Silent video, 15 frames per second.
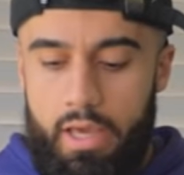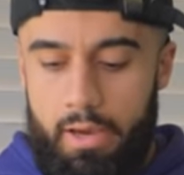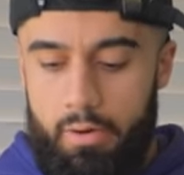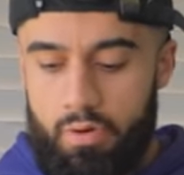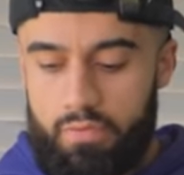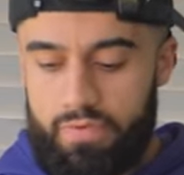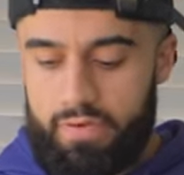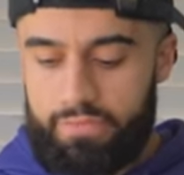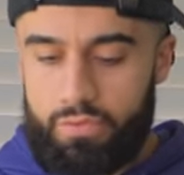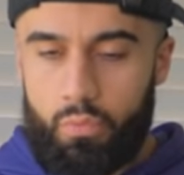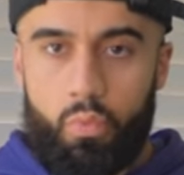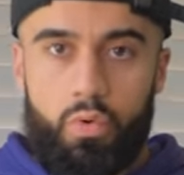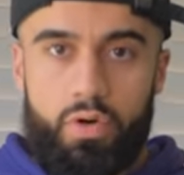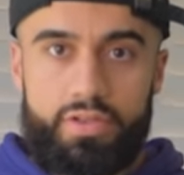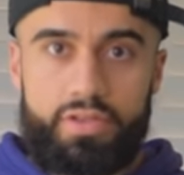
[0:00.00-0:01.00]
However, if the
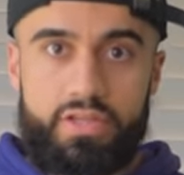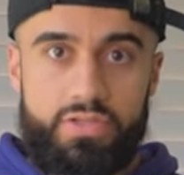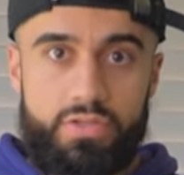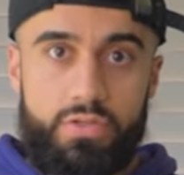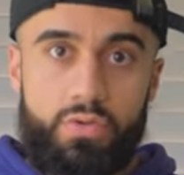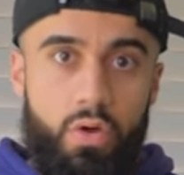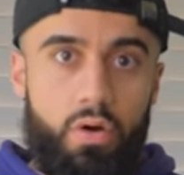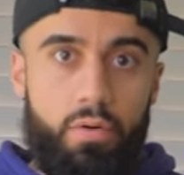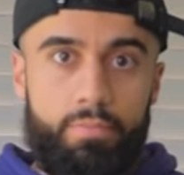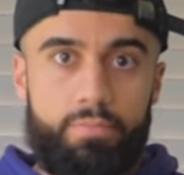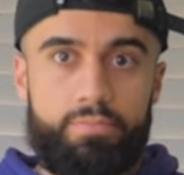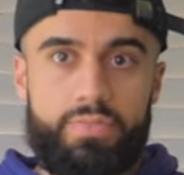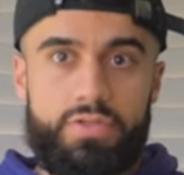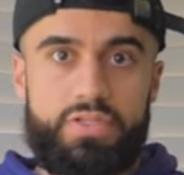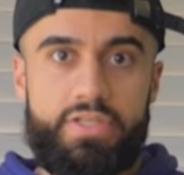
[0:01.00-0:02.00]
water does not
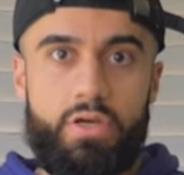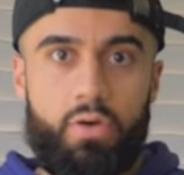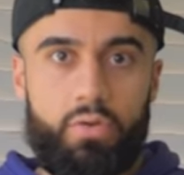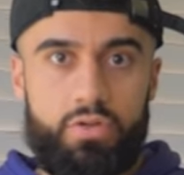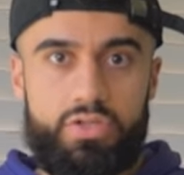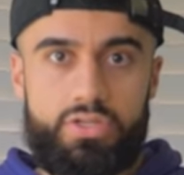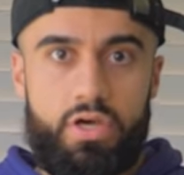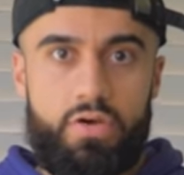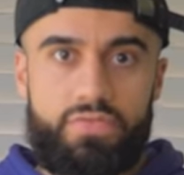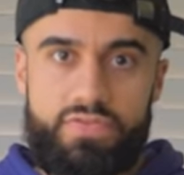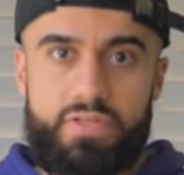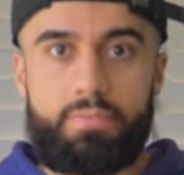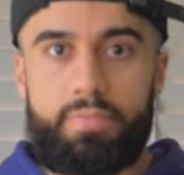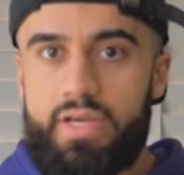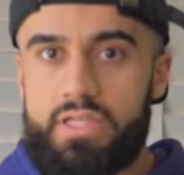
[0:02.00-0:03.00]
sit on the
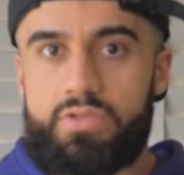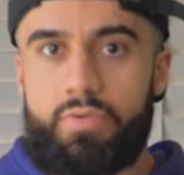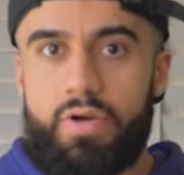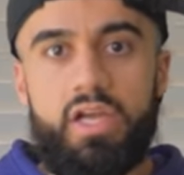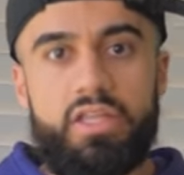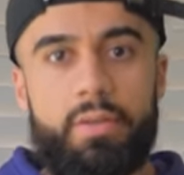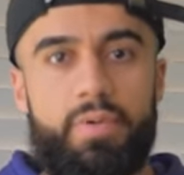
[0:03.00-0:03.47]
surface and beads around,